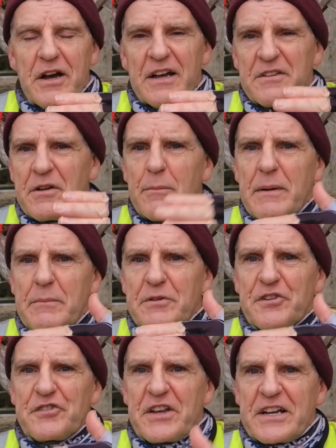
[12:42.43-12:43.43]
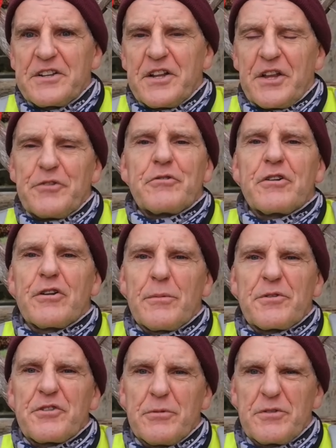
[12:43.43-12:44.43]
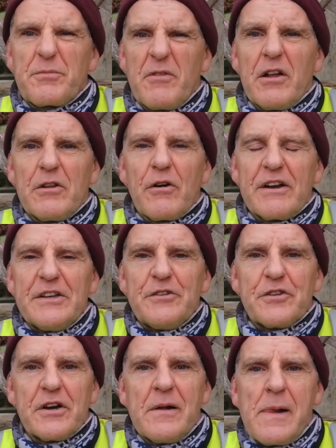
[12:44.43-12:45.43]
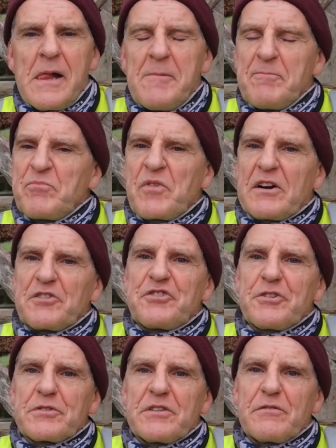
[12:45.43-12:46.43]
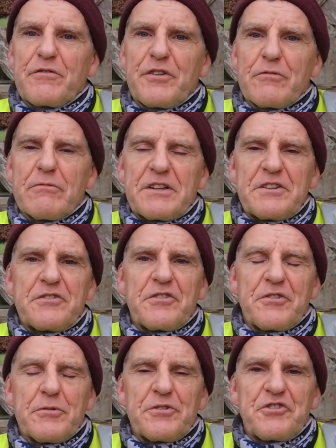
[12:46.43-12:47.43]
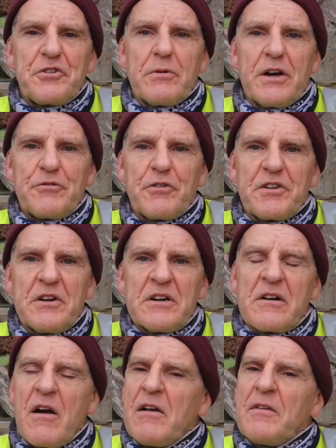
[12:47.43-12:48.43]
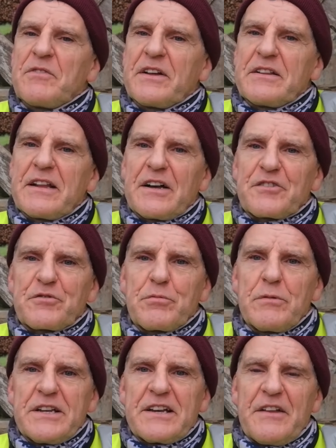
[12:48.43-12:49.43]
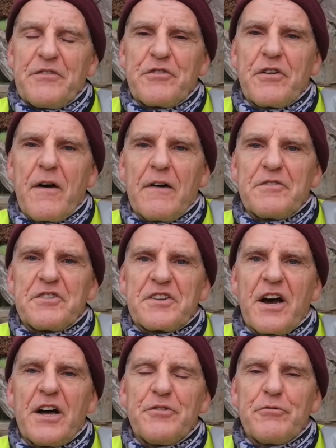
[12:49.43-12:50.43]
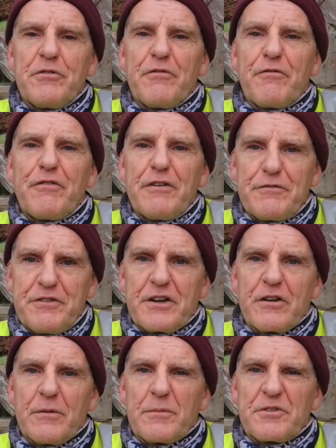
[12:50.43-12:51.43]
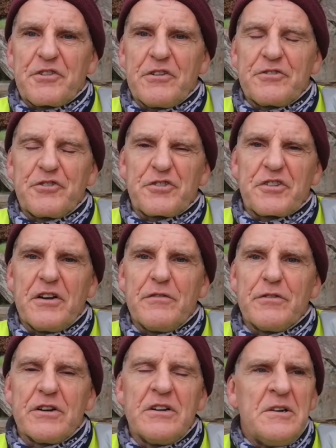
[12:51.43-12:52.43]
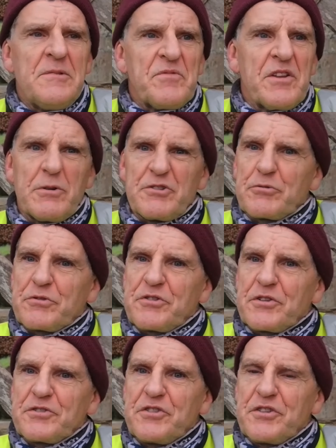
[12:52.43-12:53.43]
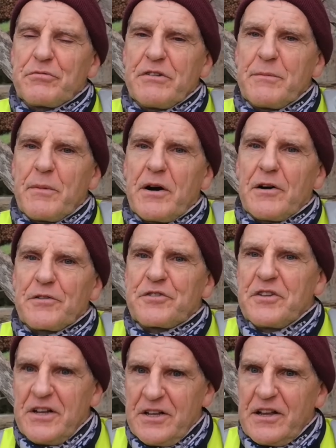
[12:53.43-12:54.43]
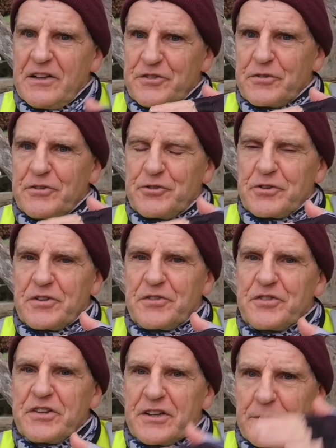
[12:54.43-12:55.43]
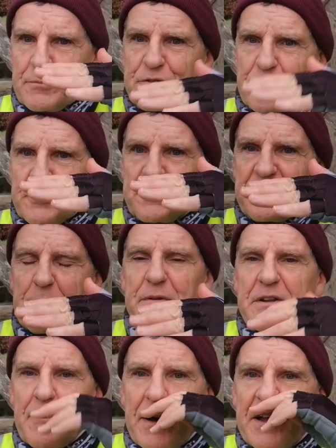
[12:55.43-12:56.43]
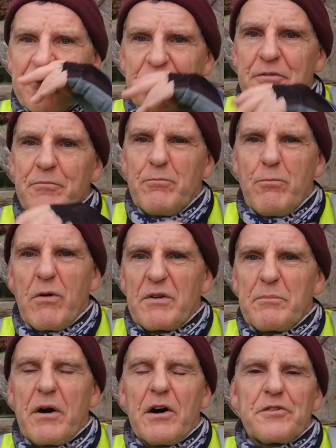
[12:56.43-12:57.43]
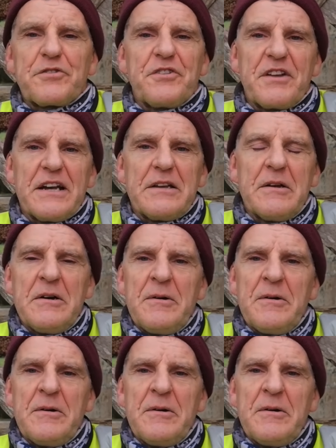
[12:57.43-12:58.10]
And I remember the second 100-kilometre was a lot easier. I still didn't feel ready to do a 200. Then last weekend I did a 150-kilometre just over, which was 93 miles. So as you can see, I'm sort of stepping up 101 miles today.